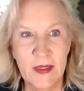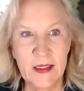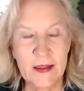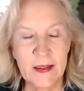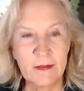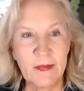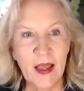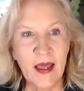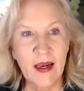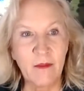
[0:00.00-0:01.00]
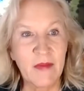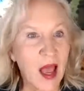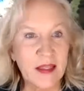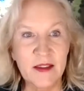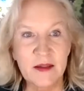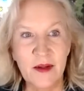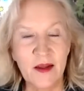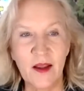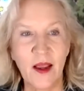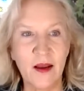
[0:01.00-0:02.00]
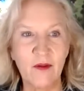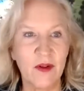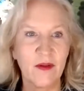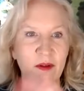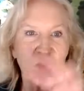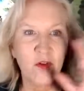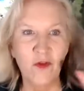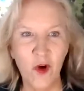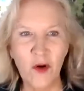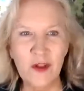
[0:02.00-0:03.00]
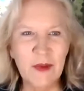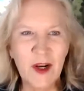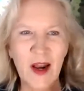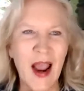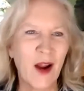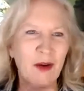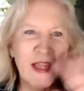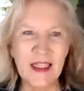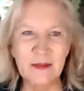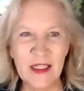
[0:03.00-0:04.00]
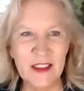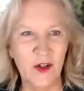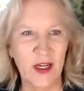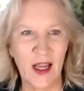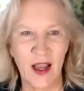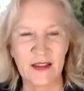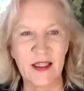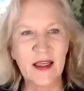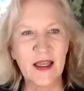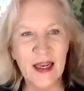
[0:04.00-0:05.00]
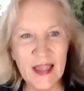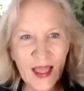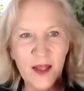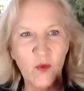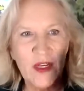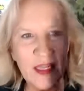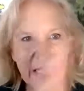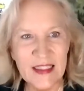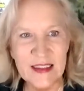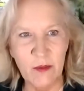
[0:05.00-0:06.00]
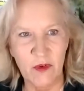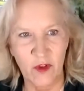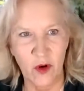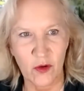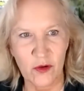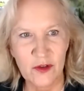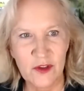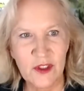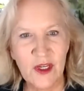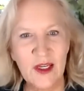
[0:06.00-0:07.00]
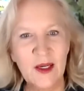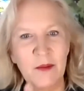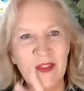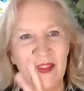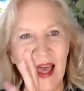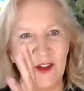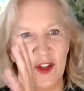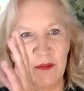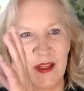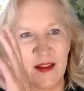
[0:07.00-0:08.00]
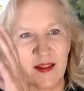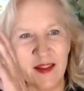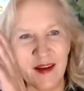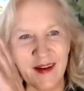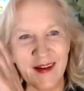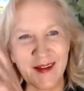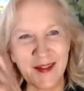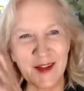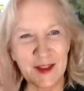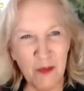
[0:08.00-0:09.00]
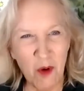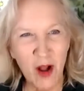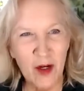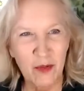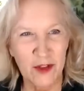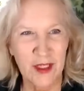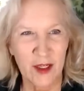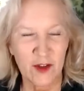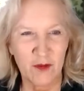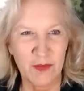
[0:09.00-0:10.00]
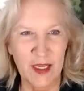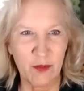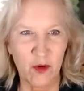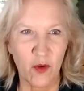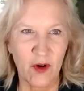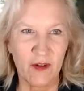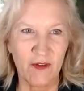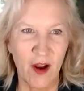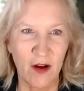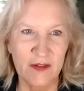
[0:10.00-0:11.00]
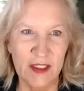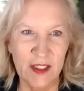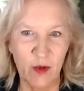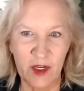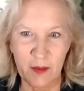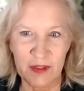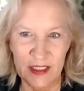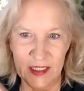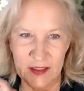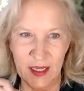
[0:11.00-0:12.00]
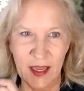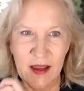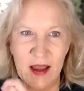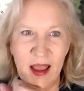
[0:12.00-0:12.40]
And I'm not, the focus has been on hiring ex-military guys. And again, we need some of those, but that should be the smaller percentage of people who are involved in community policing.